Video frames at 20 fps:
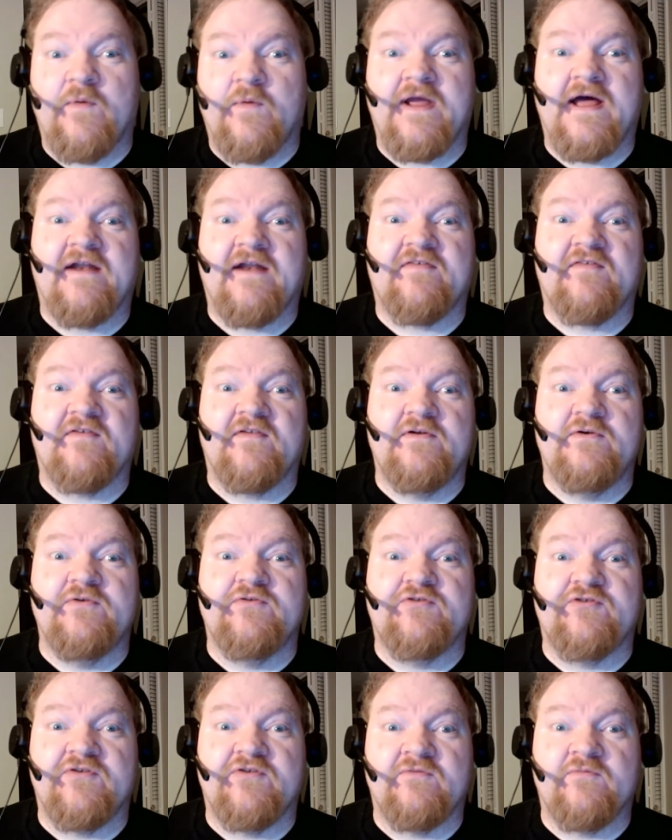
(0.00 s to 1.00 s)
we got a
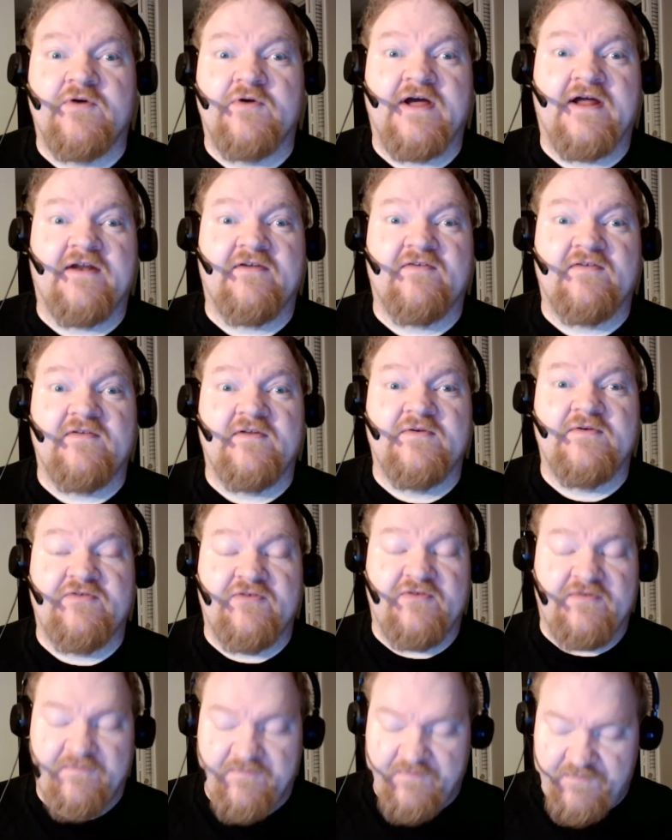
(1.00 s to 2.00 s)
solution. We got a
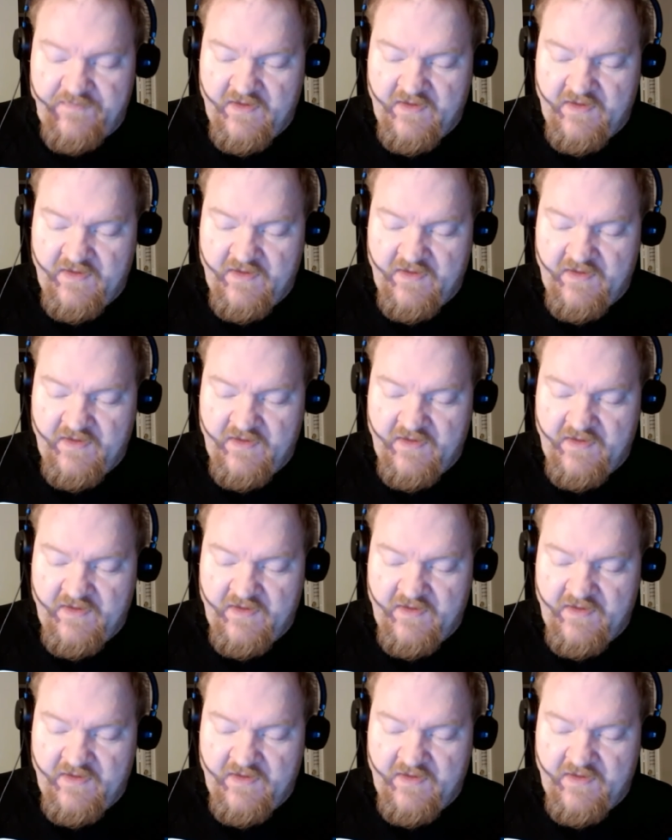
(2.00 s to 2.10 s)
solution.